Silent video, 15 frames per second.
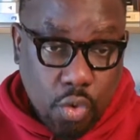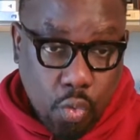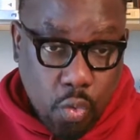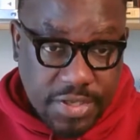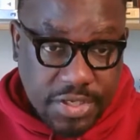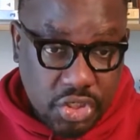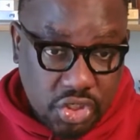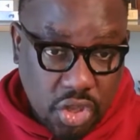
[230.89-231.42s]

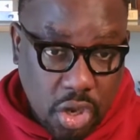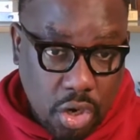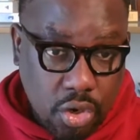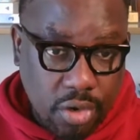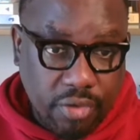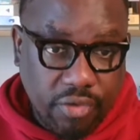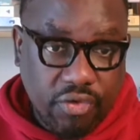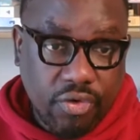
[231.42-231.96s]
which is not
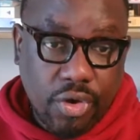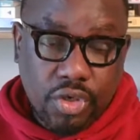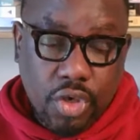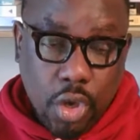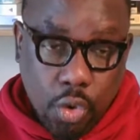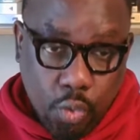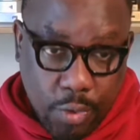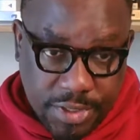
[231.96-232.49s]
controlled,
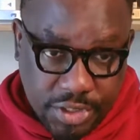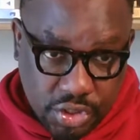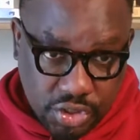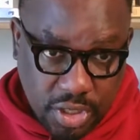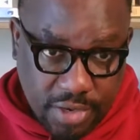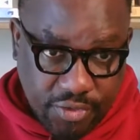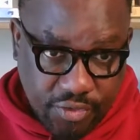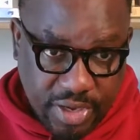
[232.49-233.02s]
which is
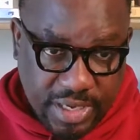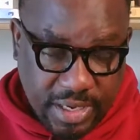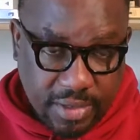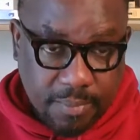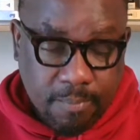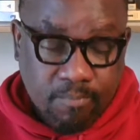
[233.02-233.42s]
not treated.